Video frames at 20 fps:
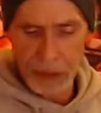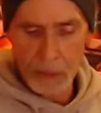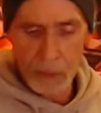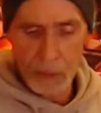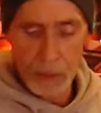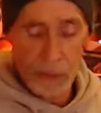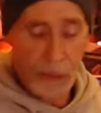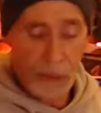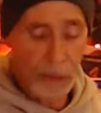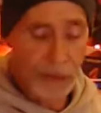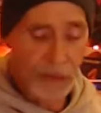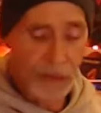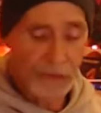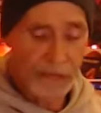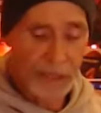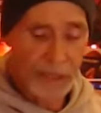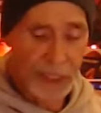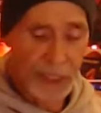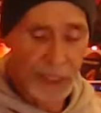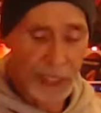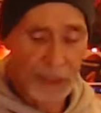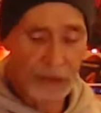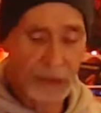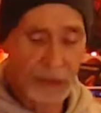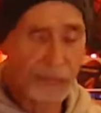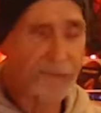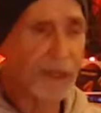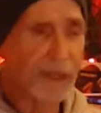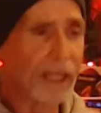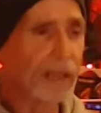Well, it's the
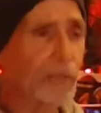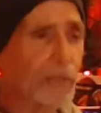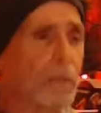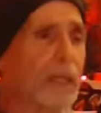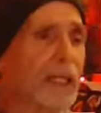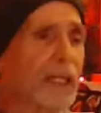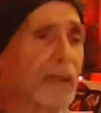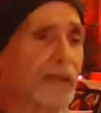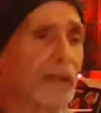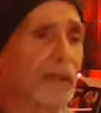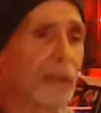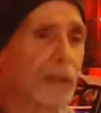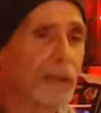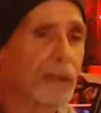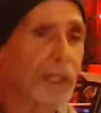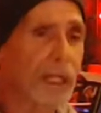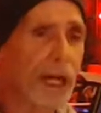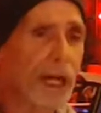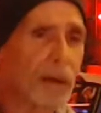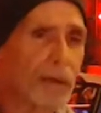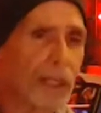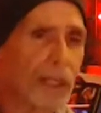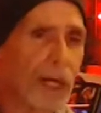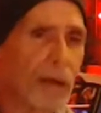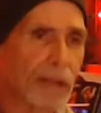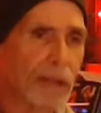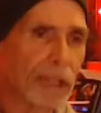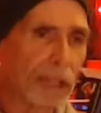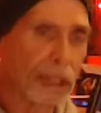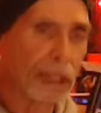final minute, so it's the
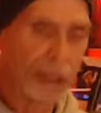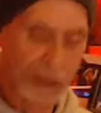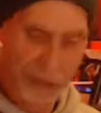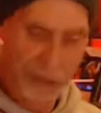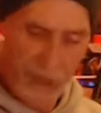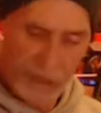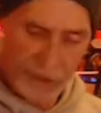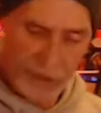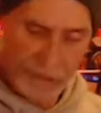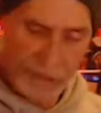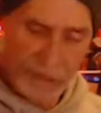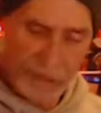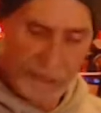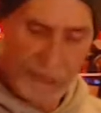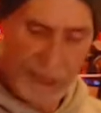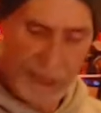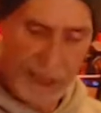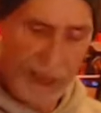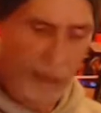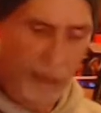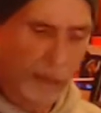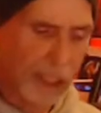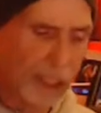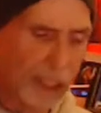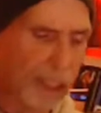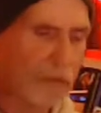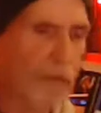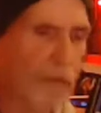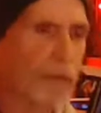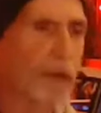countdown here. It's like the final
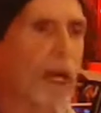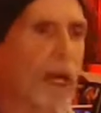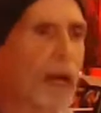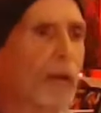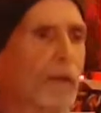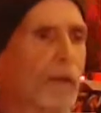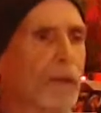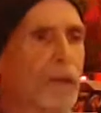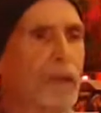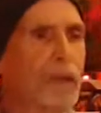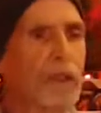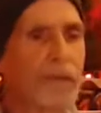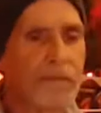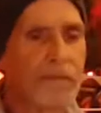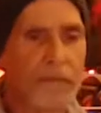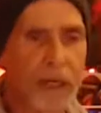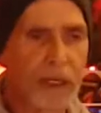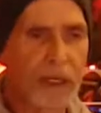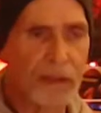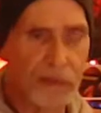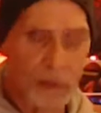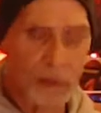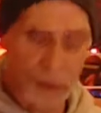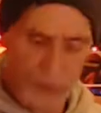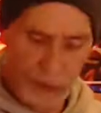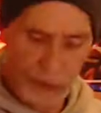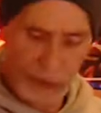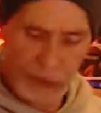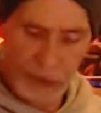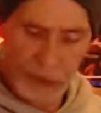minute of a round. The fighters are
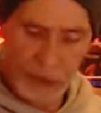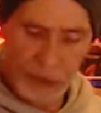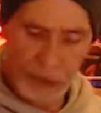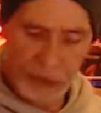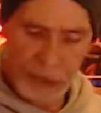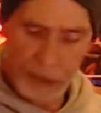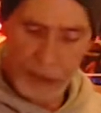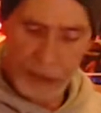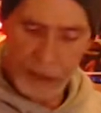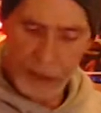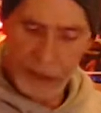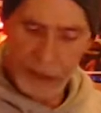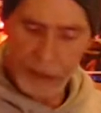circling each other.